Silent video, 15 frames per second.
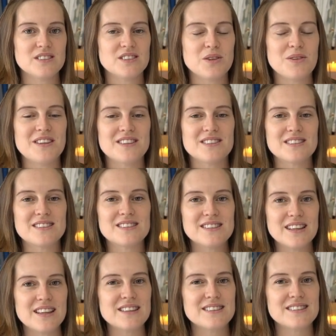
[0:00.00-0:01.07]
So it's a
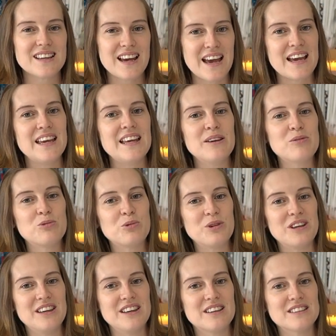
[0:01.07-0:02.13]
six to eight
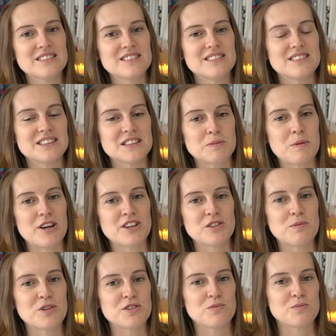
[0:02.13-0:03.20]
week
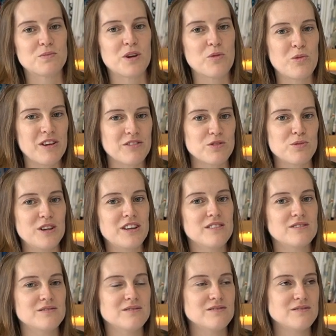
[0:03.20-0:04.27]
dispatch because like we have to wait